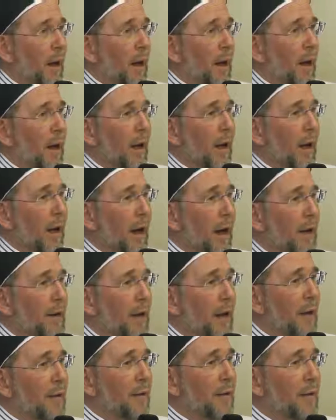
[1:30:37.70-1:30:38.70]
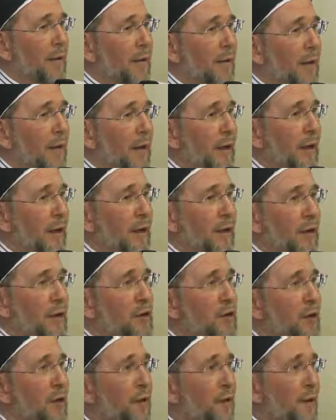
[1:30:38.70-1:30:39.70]
And it's
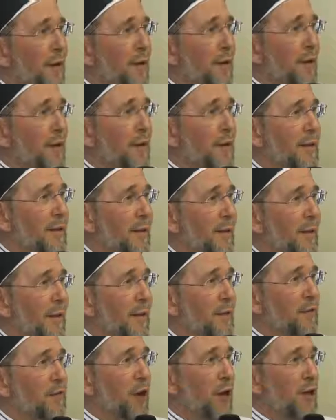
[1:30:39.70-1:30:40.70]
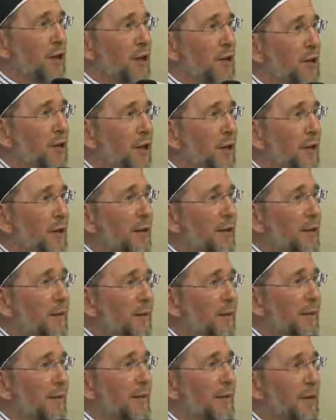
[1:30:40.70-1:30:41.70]
interesting that they've tried to turn
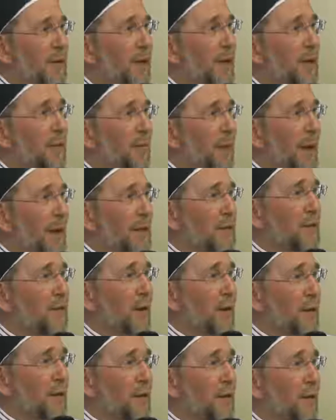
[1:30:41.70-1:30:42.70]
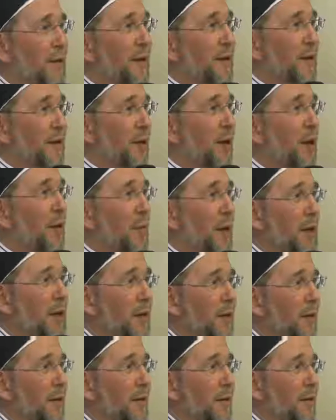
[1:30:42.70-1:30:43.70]
it back to France and say it's the
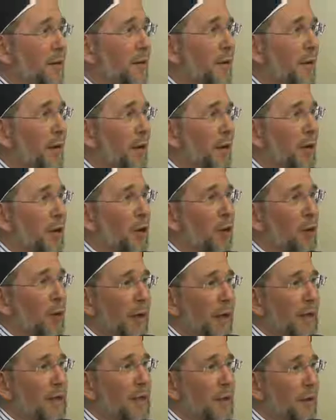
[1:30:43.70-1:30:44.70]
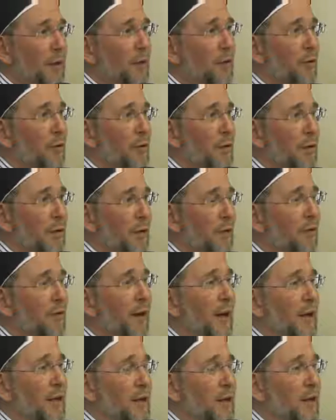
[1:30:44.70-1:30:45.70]
Armenians who were getting slaughtered. In
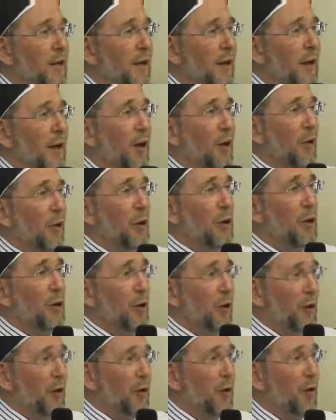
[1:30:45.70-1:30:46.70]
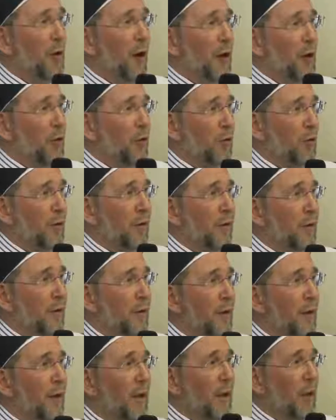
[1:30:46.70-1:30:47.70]
fact, when you look at the records,
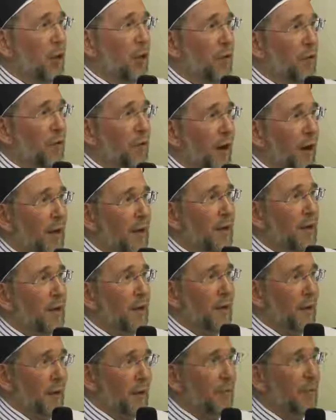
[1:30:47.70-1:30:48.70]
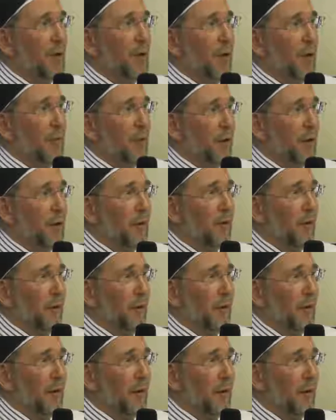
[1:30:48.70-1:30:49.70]
you find 6 million Muslims
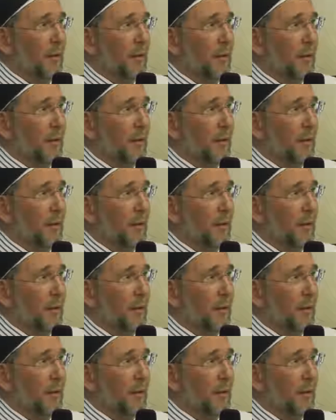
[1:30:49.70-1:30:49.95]
killed.